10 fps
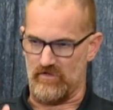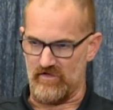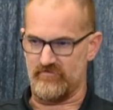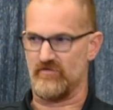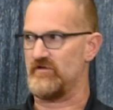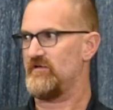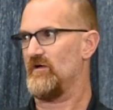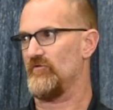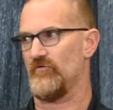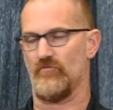get to the
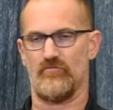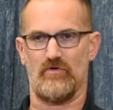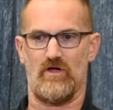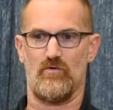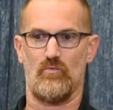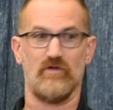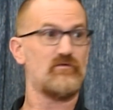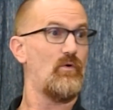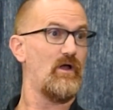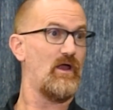details of
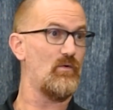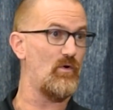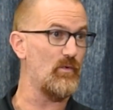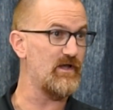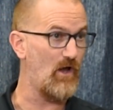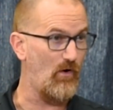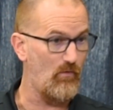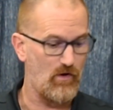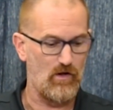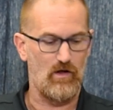what's going on and what we know.